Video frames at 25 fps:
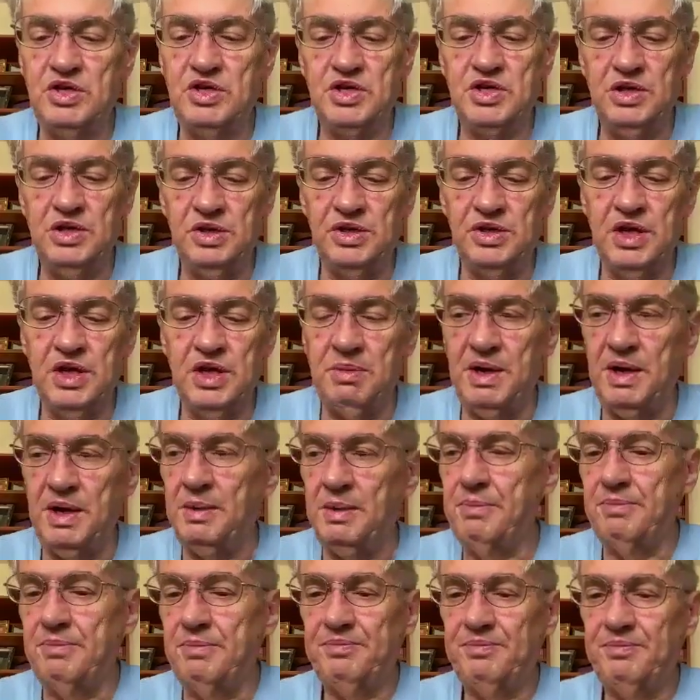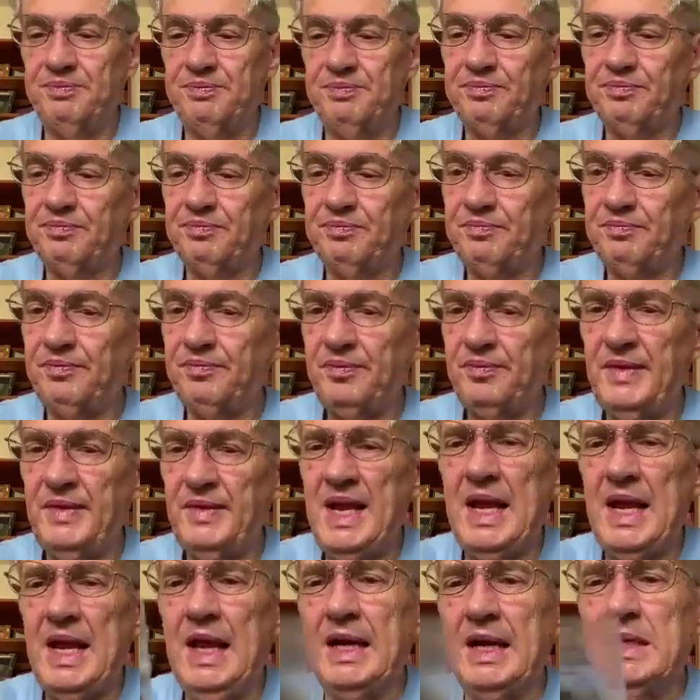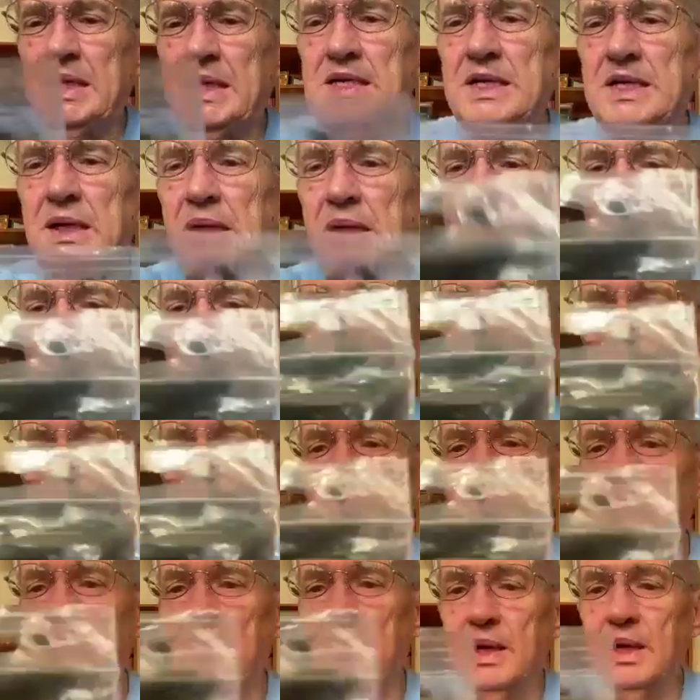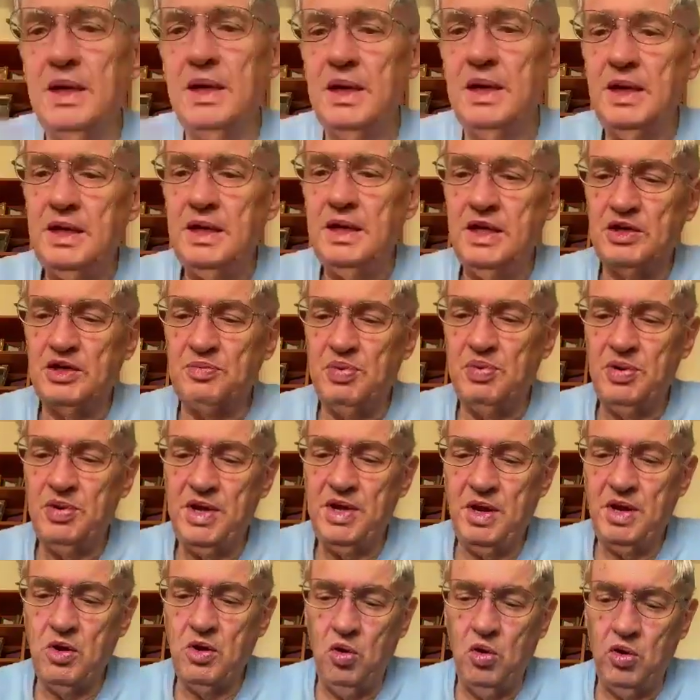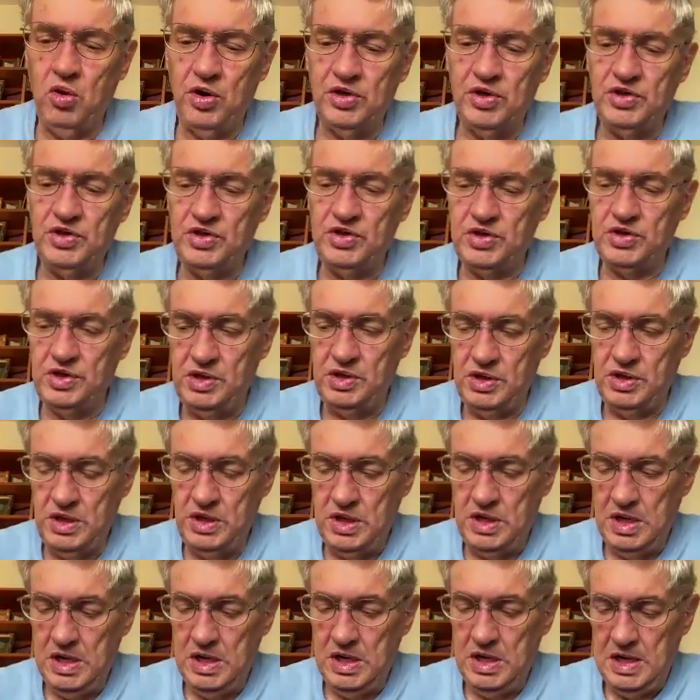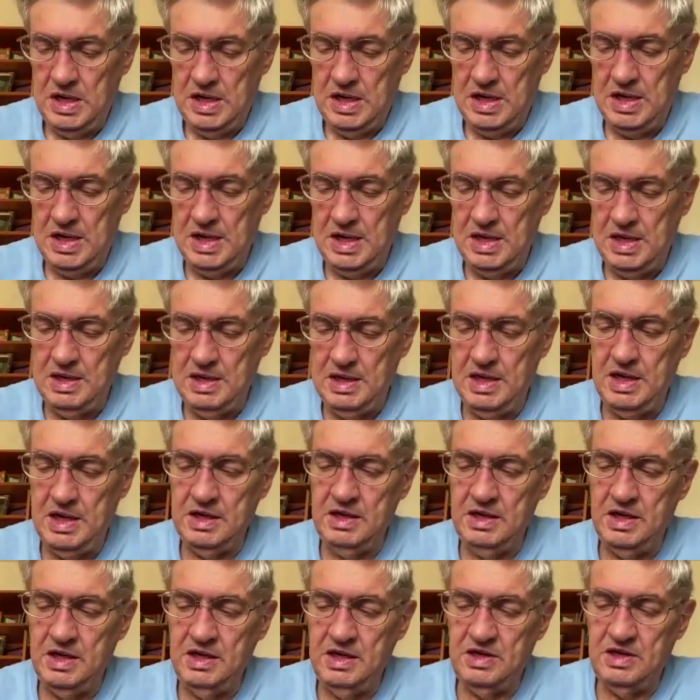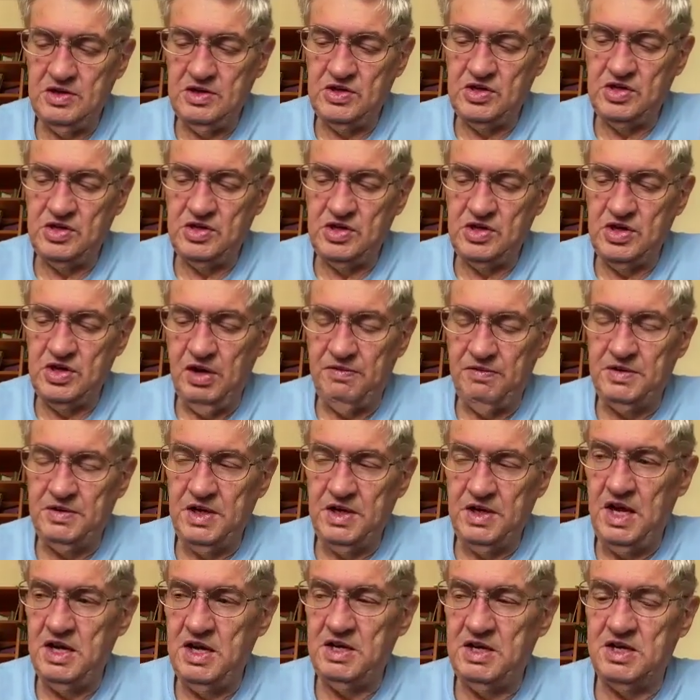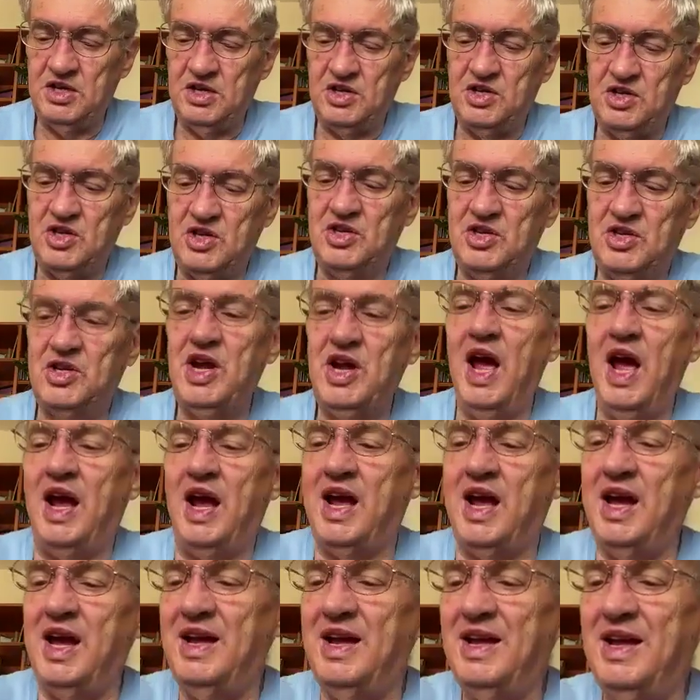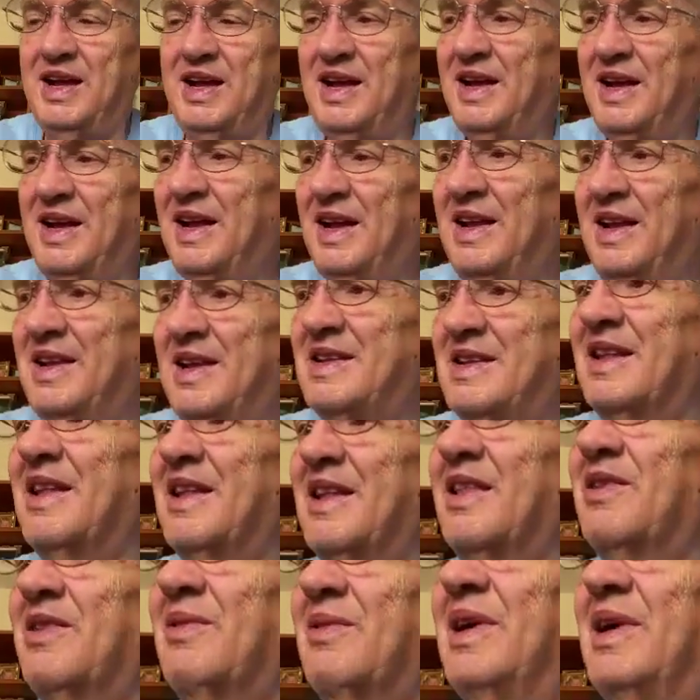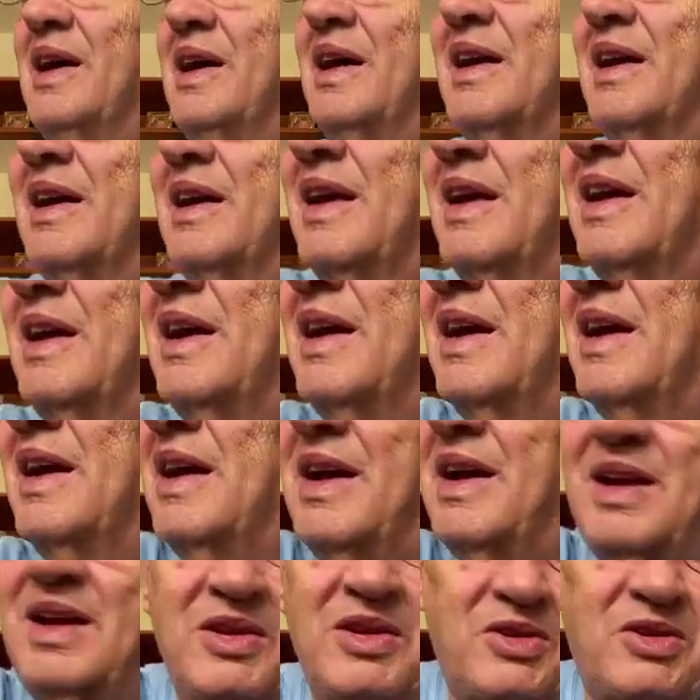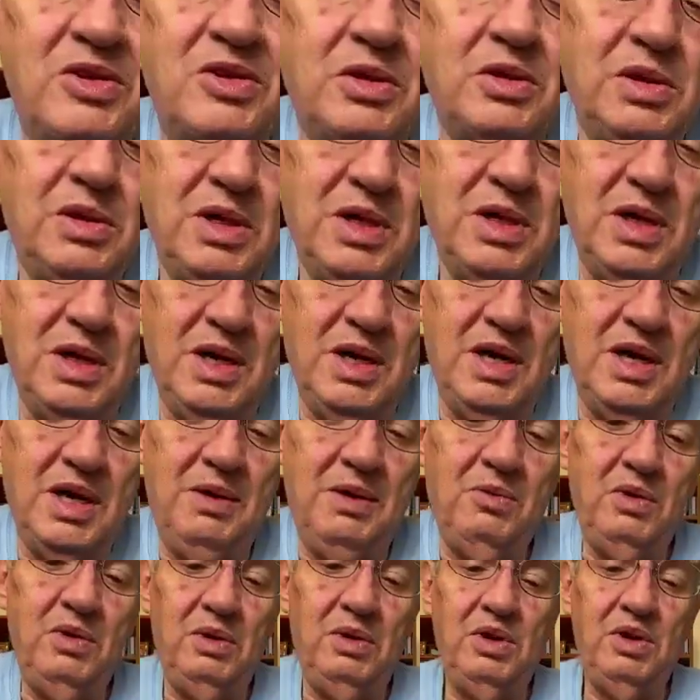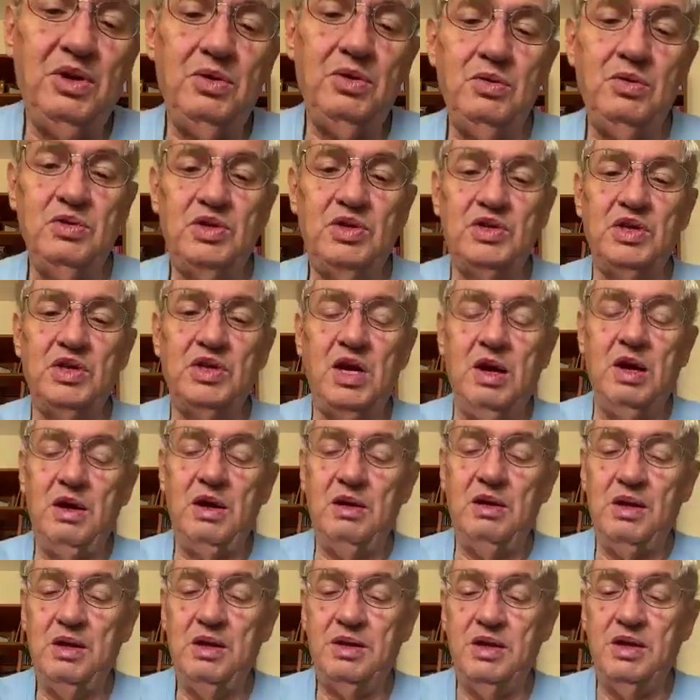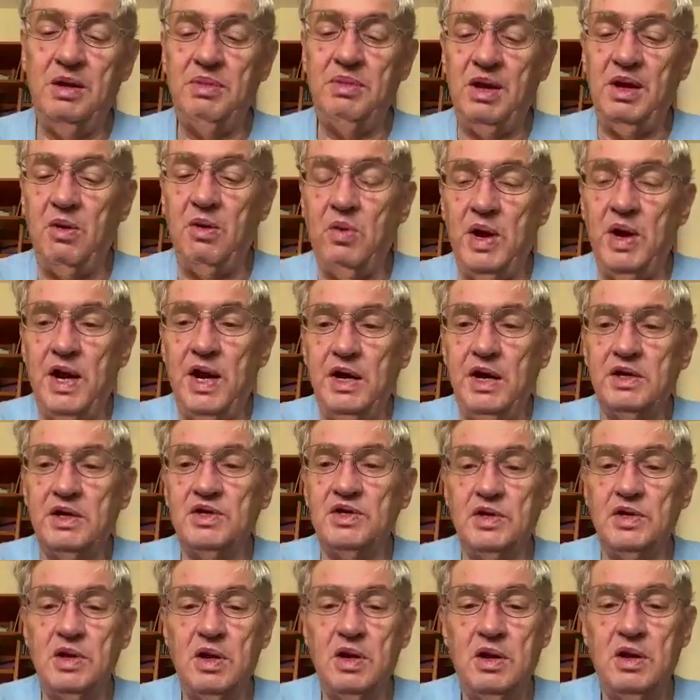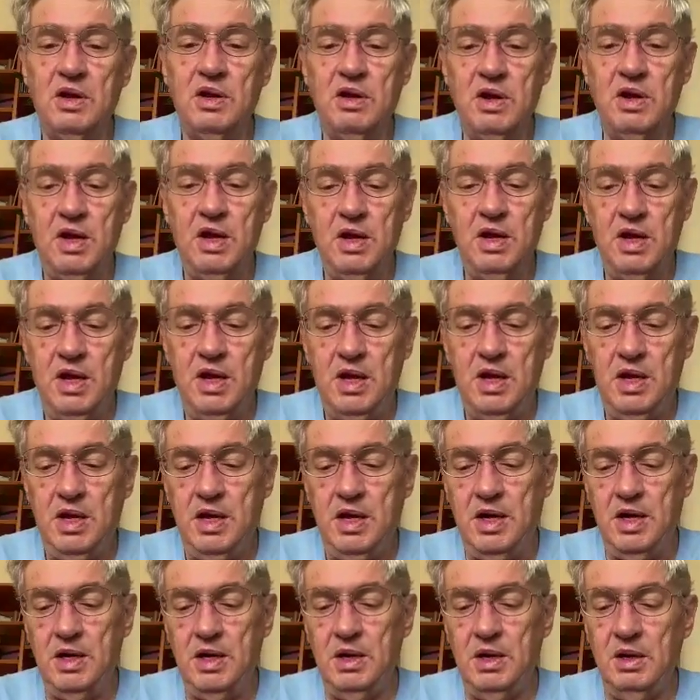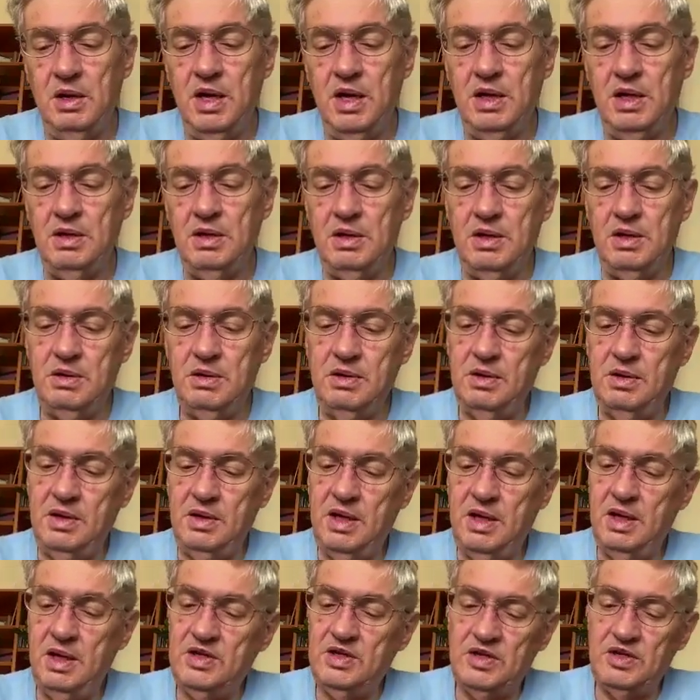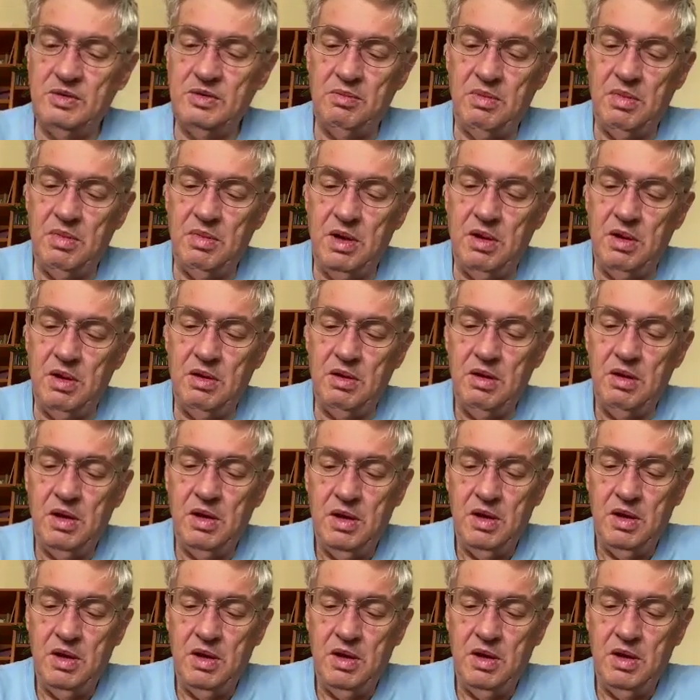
seal dubbing. And seal dubbing is pretty coarse, and it's tough to get it to stick to the thread. So I will use dubbing wax, and I'll get some a